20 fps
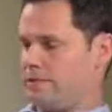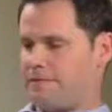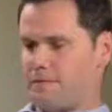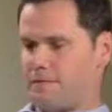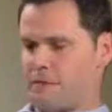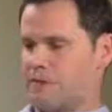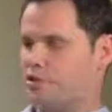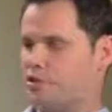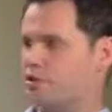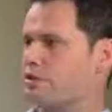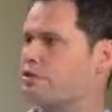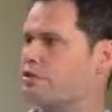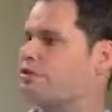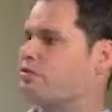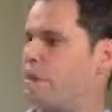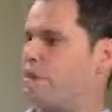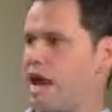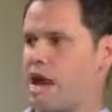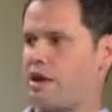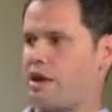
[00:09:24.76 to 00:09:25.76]

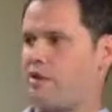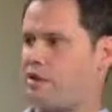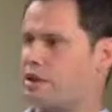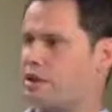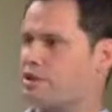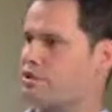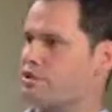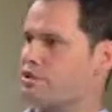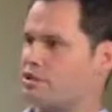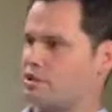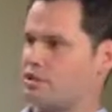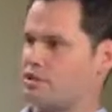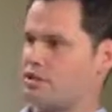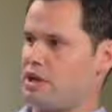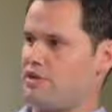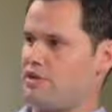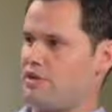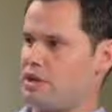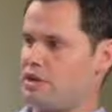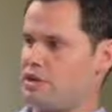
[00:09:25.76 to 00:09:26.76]
filters, batteries,
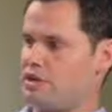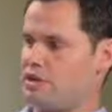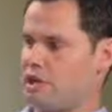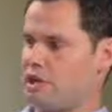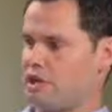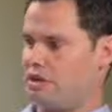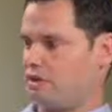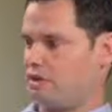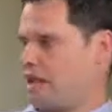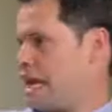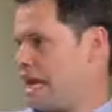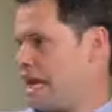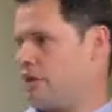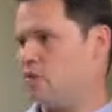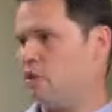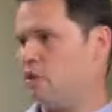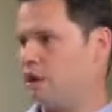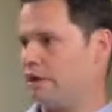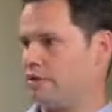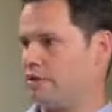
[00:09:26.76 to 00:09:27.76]
stuff that
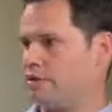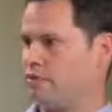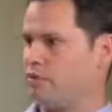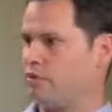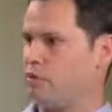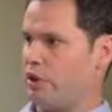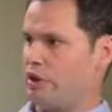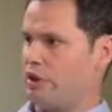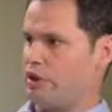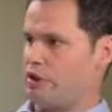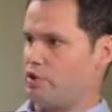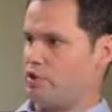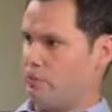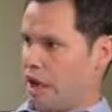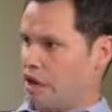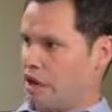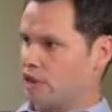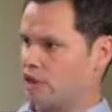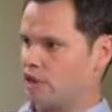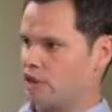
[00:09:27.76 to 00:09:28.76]
anyone with a
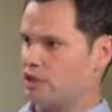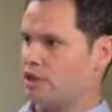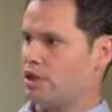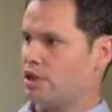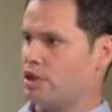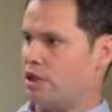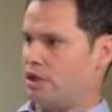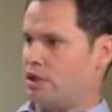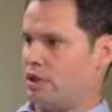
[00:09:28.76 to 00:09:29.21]
wrench